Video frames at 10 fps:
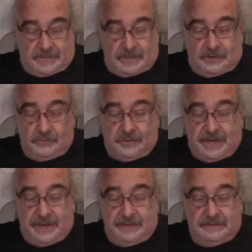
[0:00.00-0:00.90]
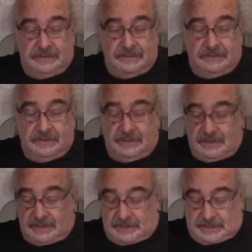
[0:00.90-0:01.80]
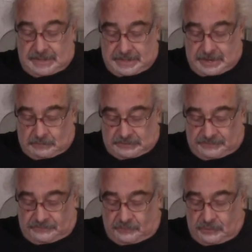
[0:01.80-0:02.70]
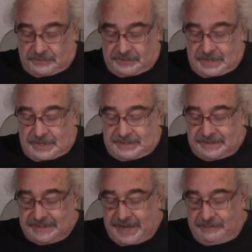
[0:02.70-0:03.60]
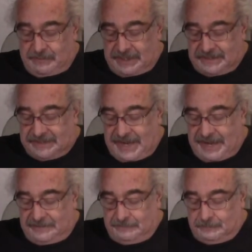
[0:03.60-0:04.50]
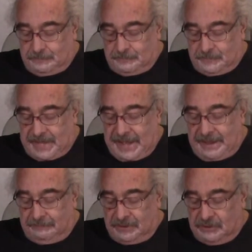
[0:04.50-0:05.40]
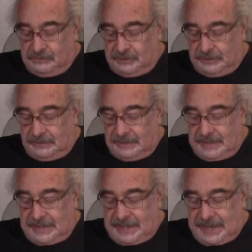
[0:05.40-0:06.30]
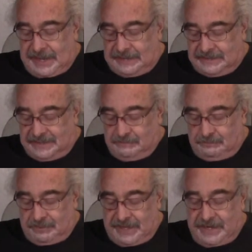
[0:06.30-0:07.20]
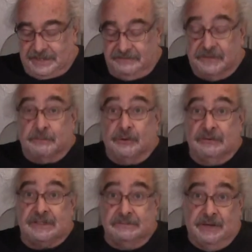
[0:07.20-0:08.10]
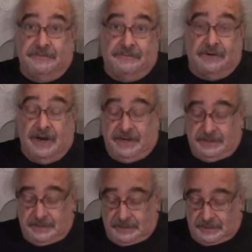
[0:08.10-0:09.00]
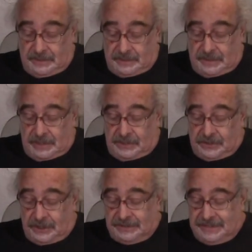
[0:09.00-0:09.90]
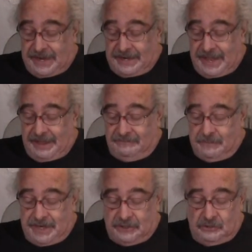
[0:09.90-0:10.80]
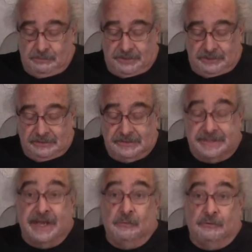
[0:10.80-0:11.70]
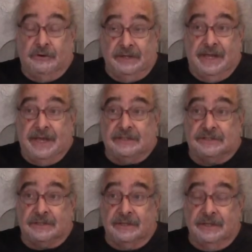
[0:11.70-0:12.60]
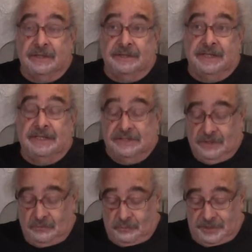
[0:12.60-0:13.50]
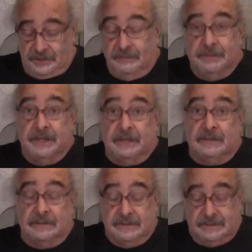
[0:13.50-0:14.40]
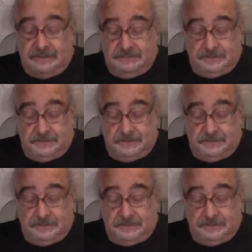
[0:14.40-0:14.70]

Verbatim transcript: Okay and that was fourth, the statement is not applicable as the plaintiff, the person, my friend, does not have medical bills that were alleged. These are real bills.